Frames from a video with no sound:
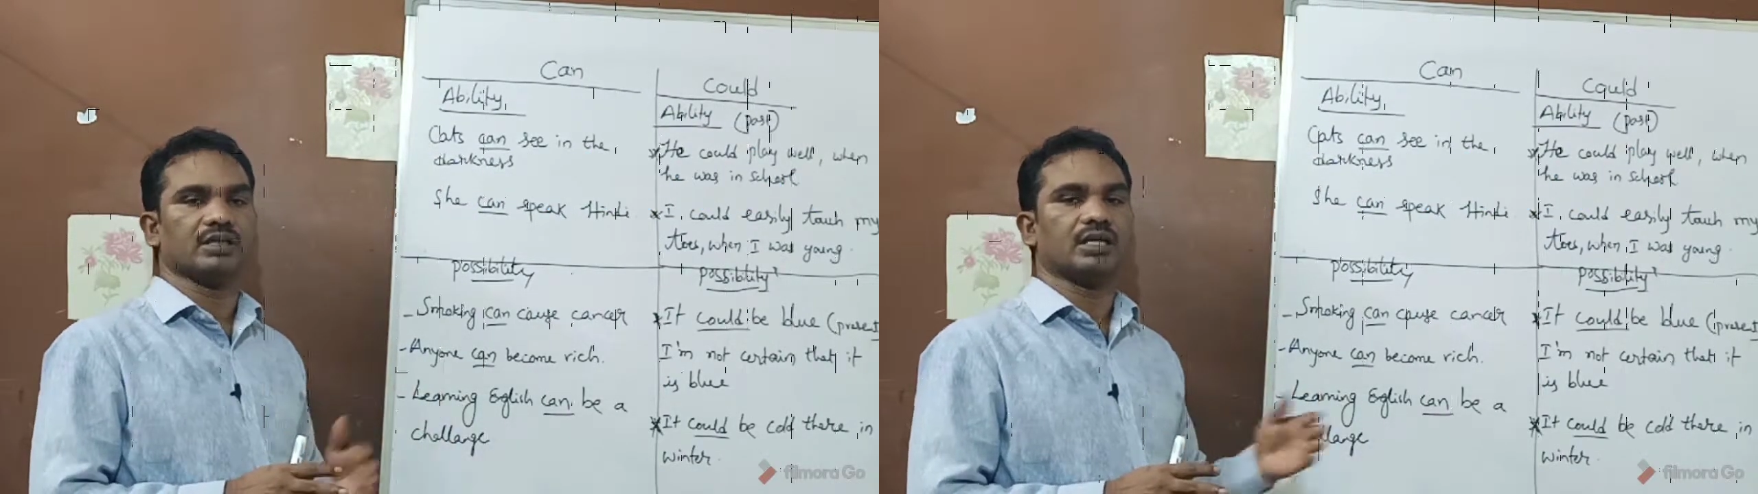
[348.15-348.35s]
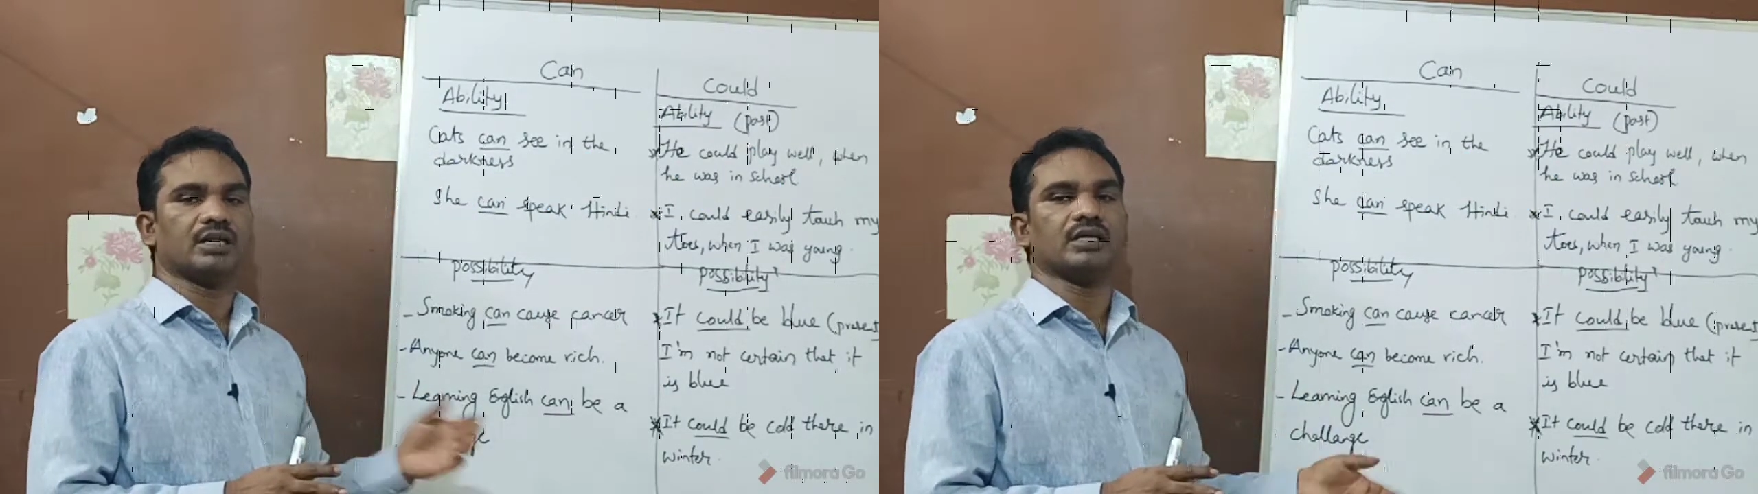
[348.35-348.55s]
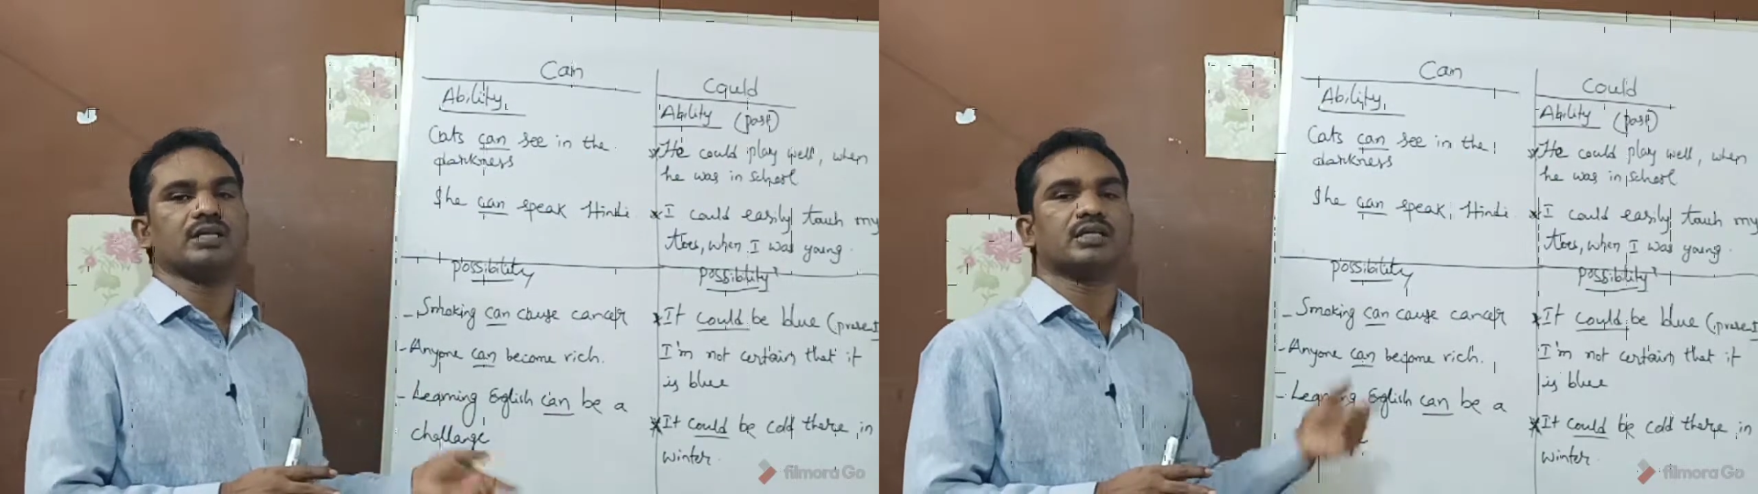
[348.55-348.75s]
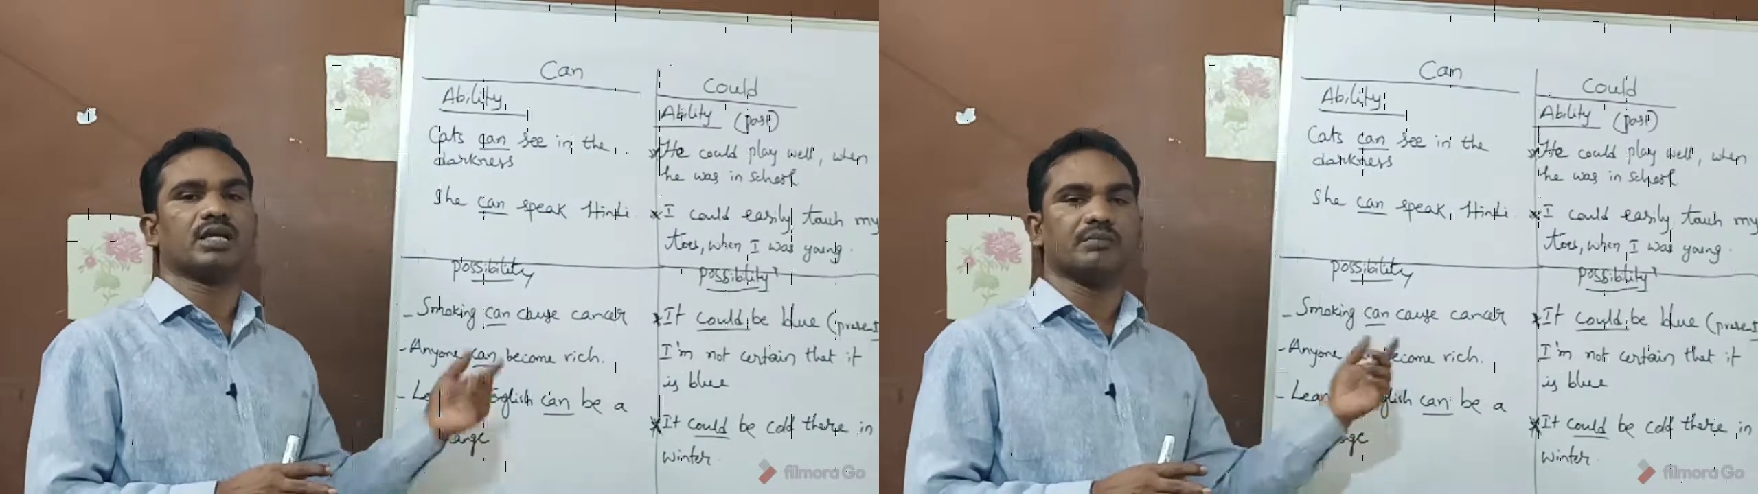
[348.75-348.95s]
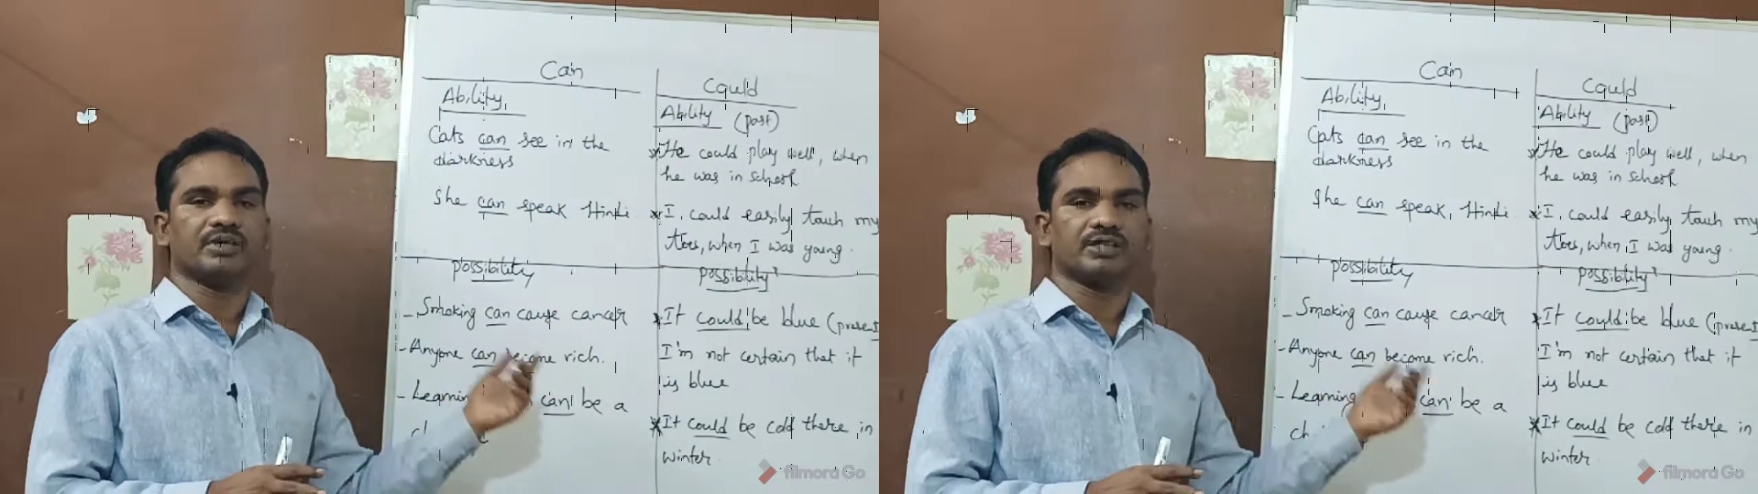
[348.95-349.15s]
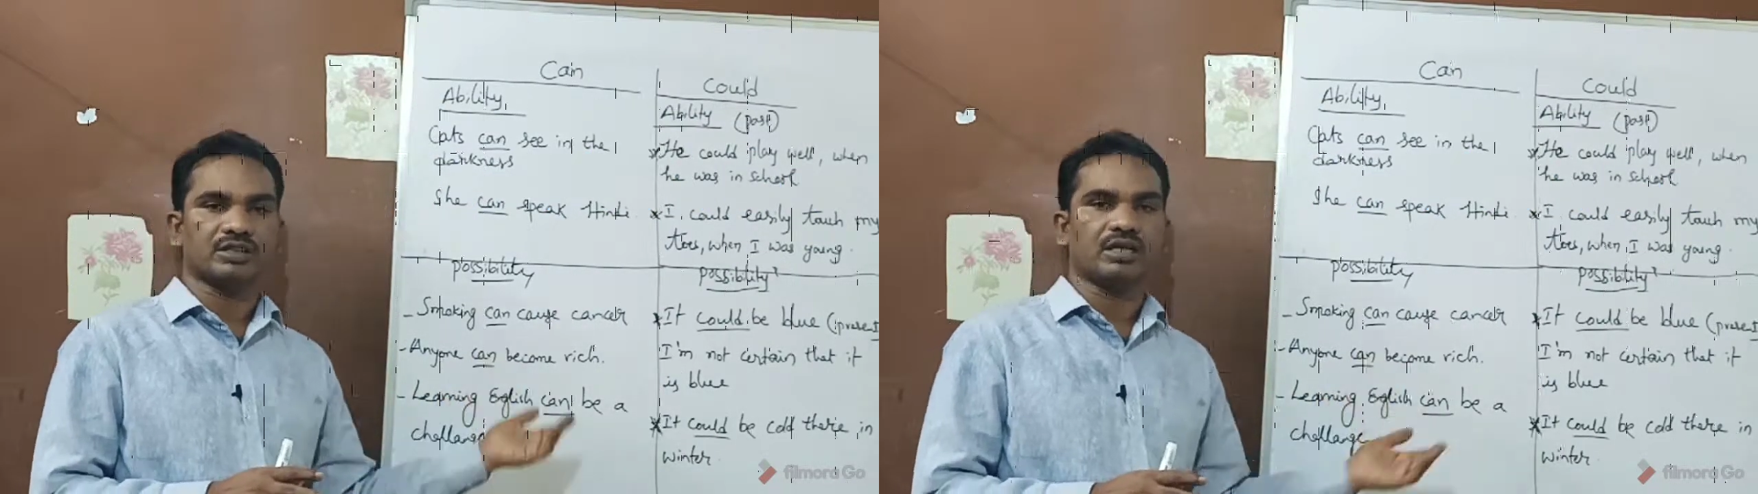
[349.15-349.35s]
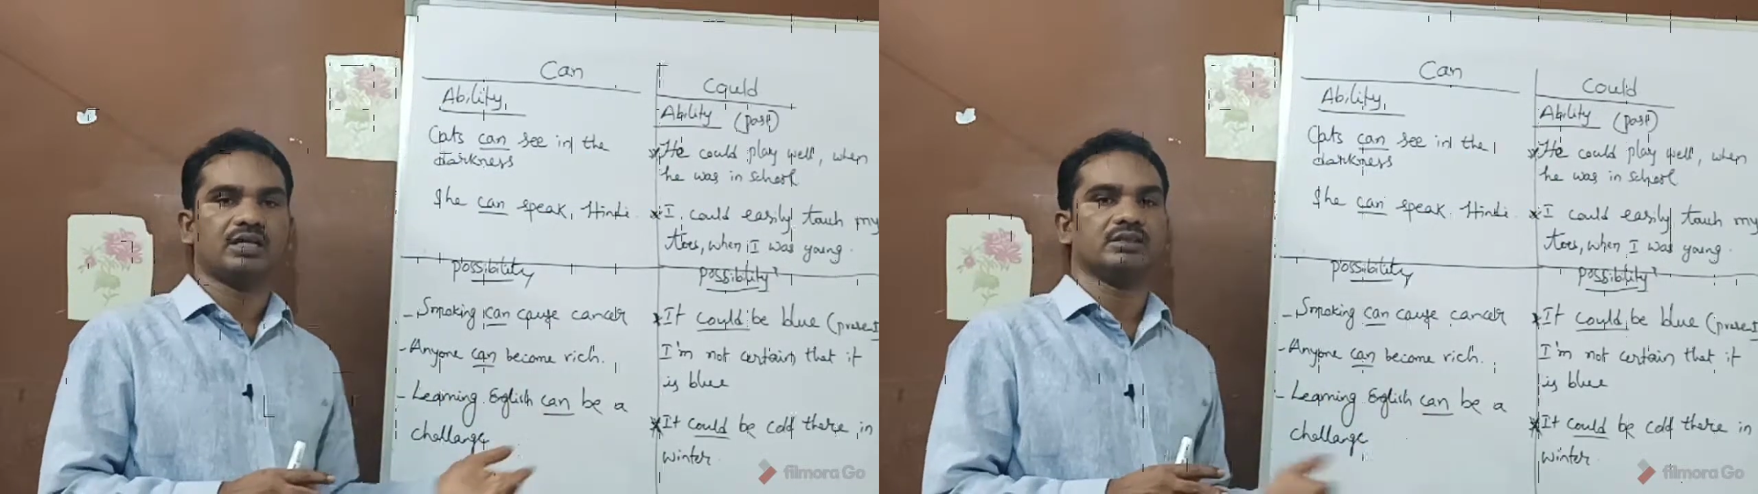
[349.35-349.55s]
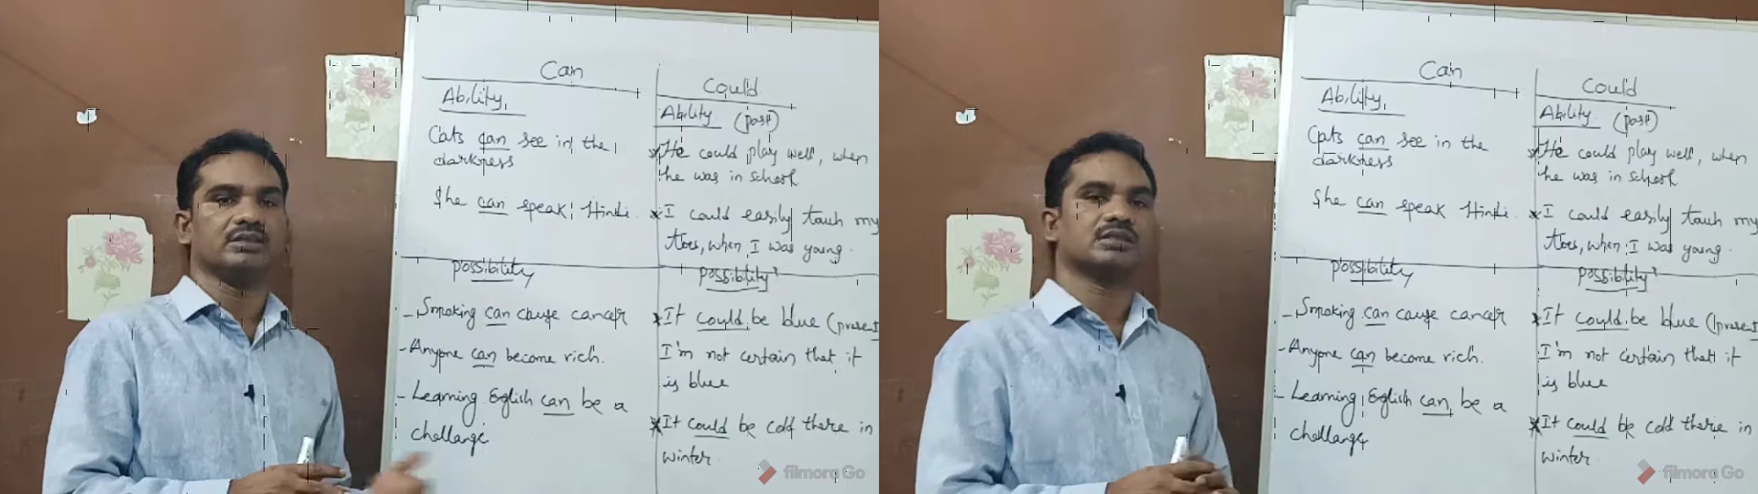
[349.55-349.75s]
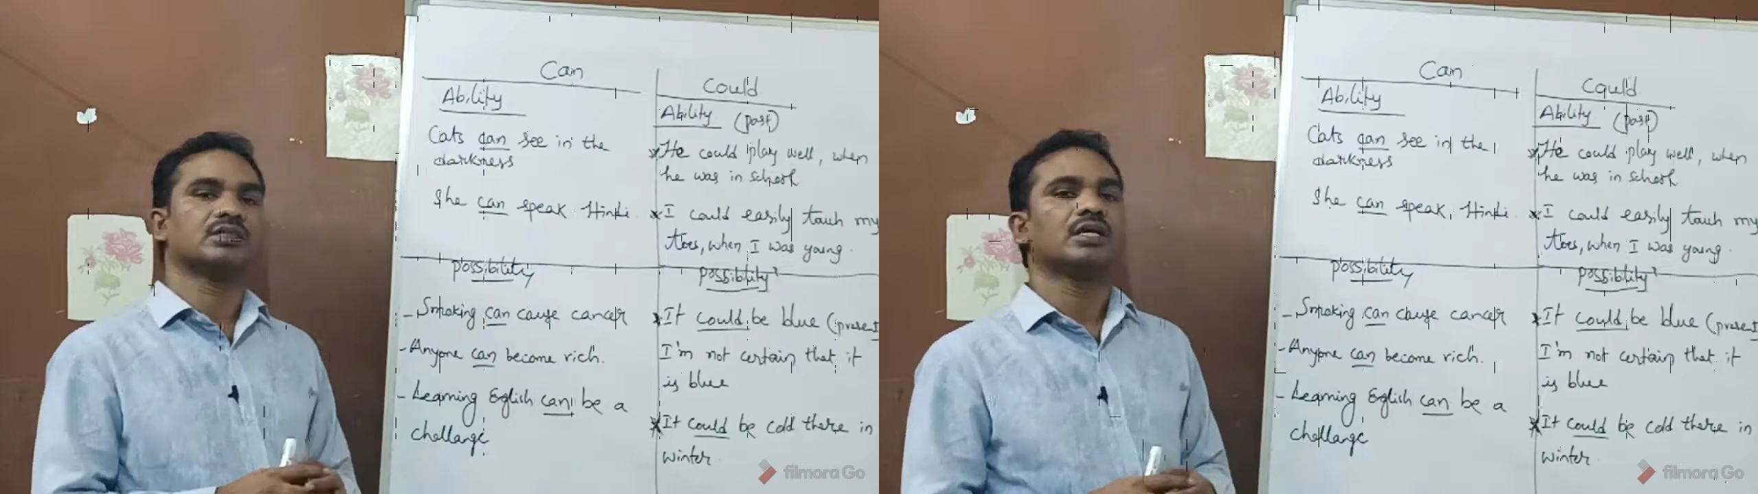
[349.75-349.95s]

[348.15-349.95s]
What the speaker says: that it can be a challenge.